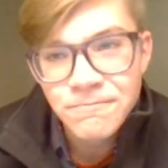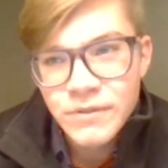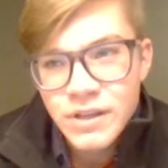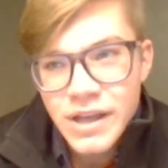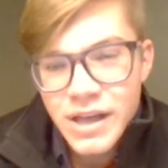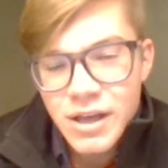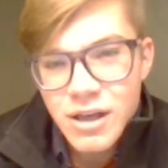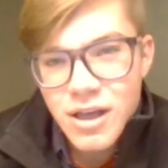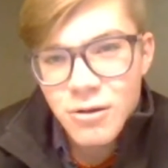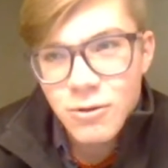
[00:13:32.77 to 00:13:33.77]
cool.
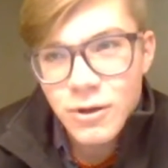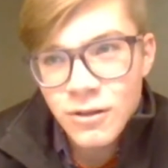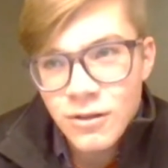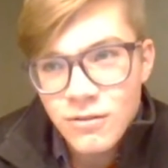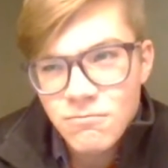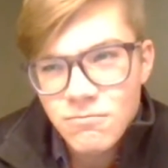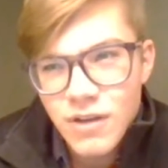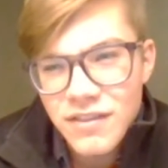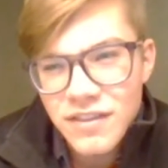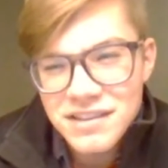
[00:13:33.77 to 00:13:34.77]
Well,
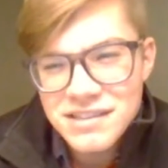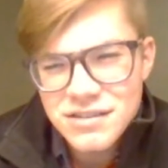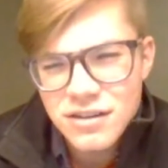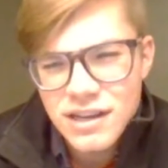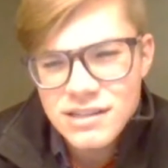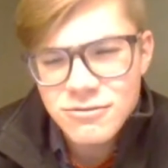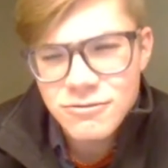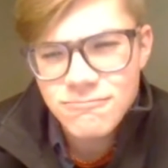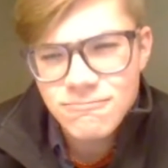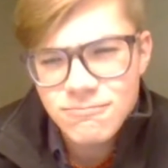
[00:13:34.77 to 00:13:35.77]
I think this is our
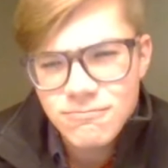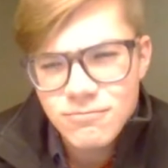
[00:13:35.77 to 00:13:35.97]
last